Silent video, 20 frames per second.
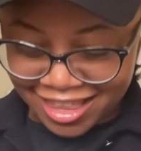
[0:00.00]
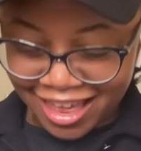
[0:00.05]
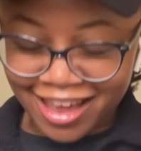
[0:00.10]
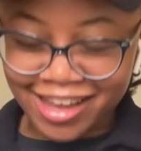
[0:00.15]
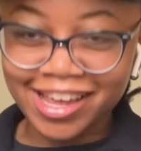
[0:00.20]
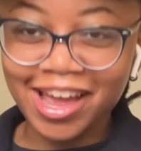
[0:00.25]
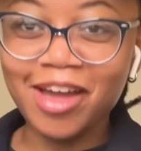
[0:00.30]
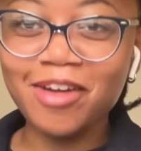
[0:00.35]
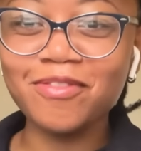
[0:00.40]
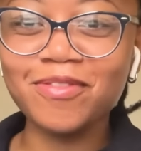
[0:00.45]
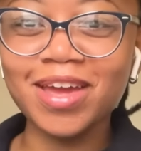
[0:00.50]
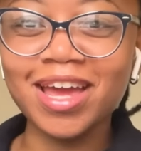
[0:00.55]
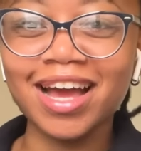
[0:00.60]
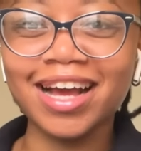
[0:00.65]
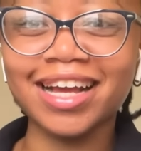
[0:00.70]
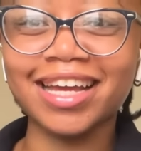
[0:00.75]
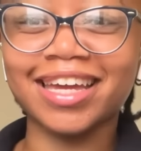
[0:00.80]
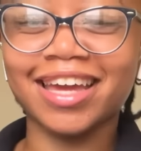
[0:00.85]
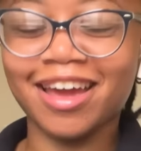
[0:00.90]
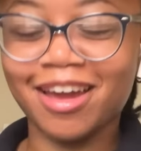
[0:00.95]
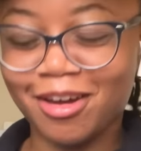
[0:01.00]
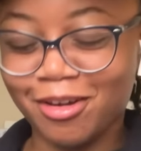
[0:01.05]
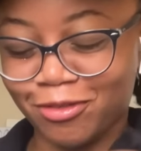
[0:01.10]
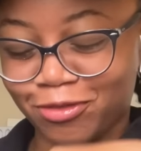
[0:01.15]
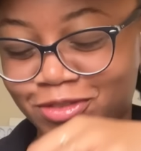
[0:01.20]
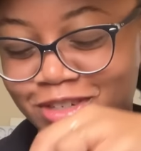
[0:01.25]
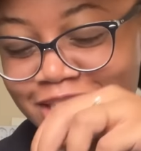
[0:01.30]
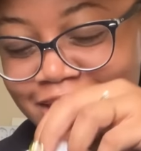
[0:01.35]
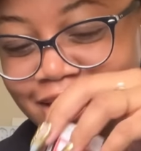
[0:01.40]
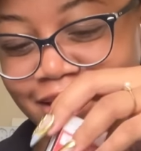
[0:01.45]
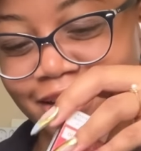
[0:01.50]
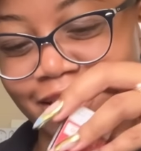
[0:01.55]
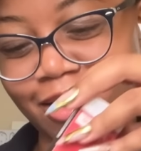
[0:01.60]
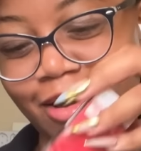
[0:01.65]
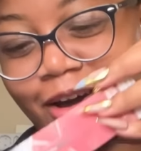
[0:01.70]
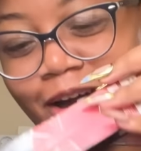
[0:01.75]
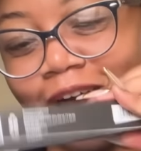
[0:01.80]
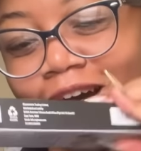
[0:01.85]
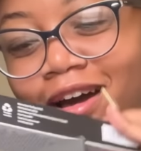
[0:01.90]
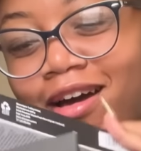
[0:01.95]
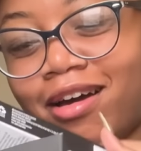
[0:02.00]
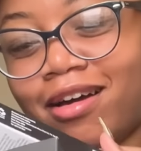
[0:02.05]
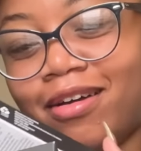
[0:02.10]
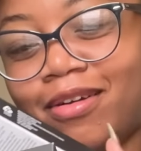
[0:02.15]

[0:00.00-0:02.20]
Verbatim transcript: they gave me a gift! Oh,